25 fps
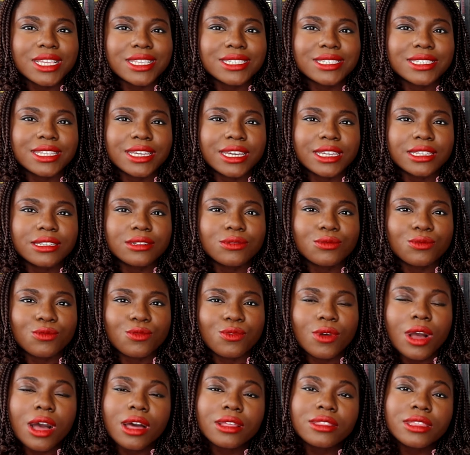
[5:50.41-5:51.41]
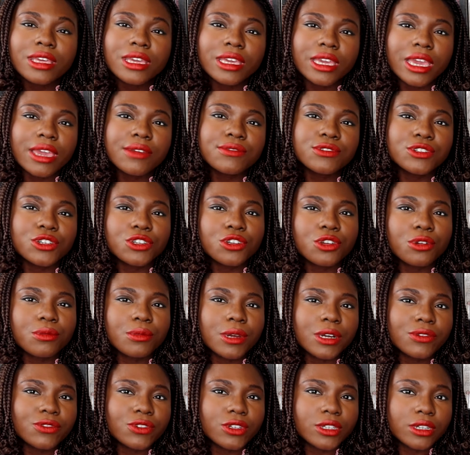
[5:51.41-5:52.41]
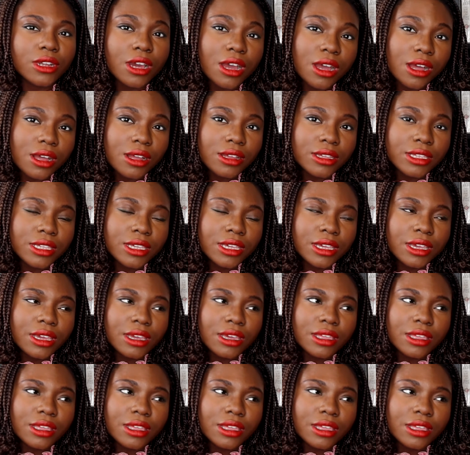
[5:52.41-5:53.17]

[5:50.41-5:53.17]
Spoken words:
is that while they gave Draco Malfoy an arc,